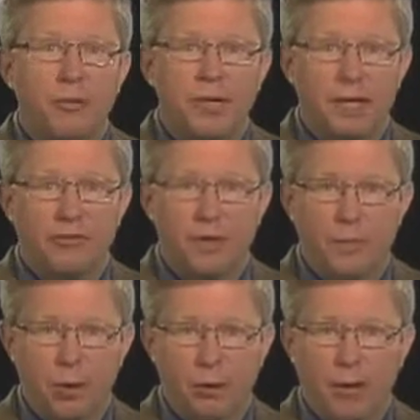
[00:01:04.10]
recovery
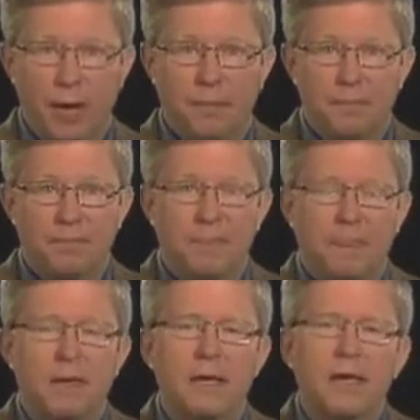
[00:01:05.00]
program.
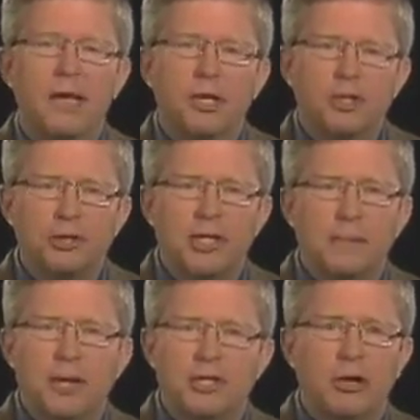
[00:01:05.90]
Choosing
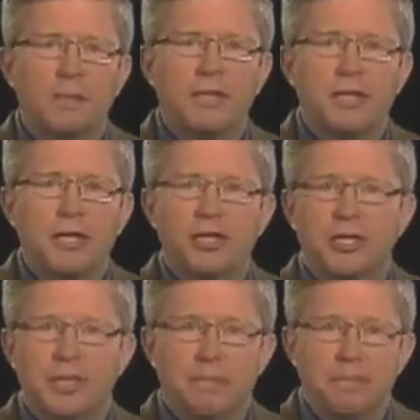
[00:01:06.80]
breast augmentation
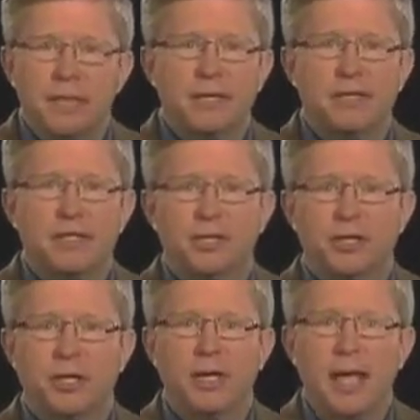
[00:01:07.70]
is a big
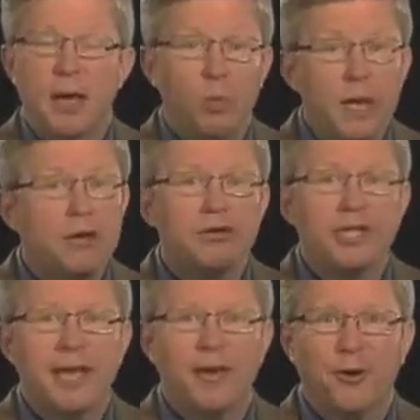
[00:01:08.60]
decision, and we
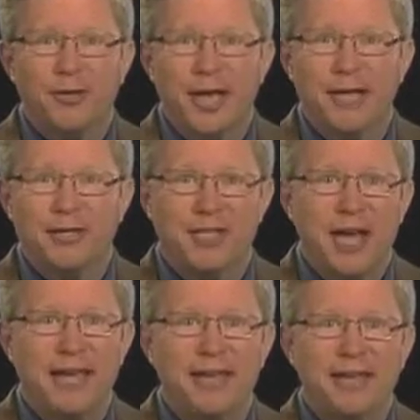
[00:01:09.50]
understand all the
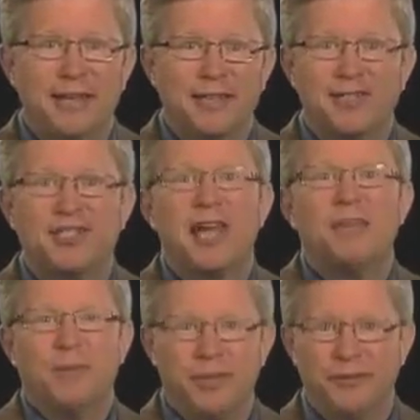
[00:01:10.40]
anxiety and
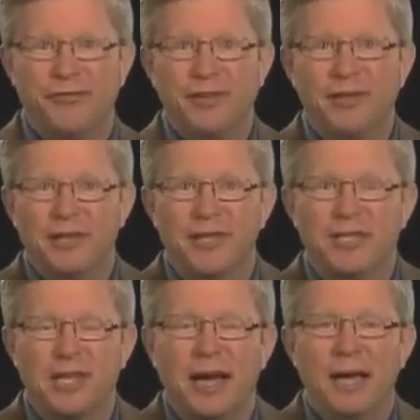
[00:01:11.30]
excitement you feel at
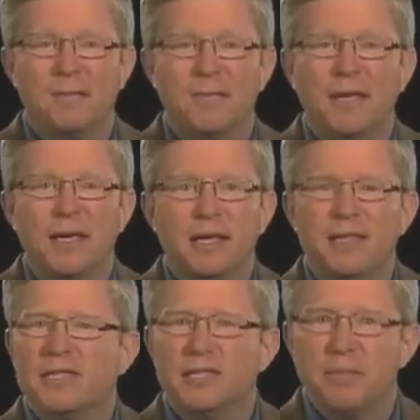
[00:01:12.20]
this time.
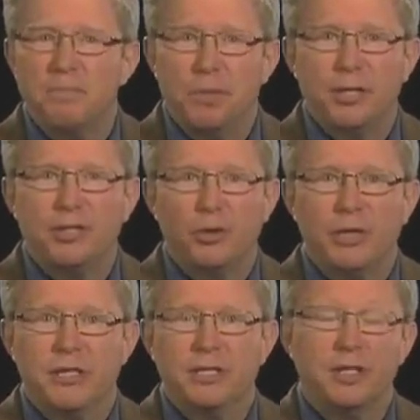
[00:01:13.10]
This is a big
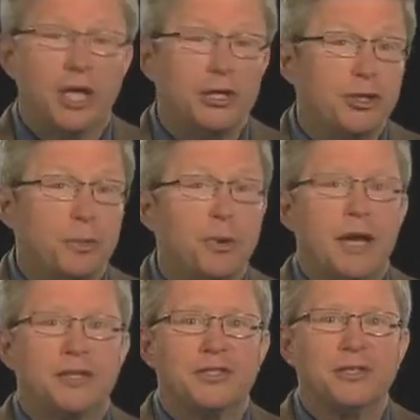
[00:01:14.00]
choice to change your
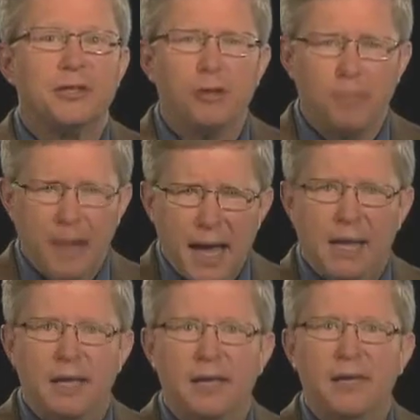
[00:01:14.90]
breasts, your
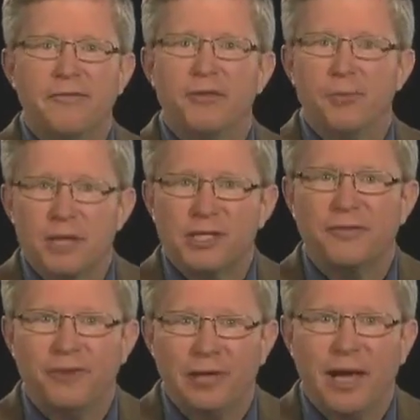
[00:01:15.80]
body, for the rest
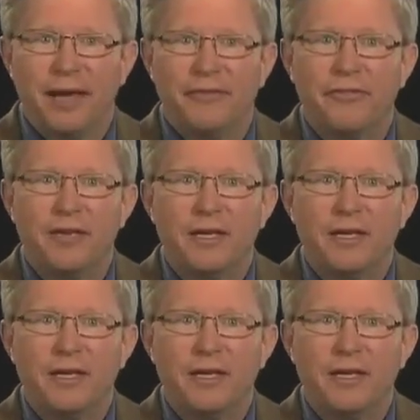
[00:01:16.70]
of your life.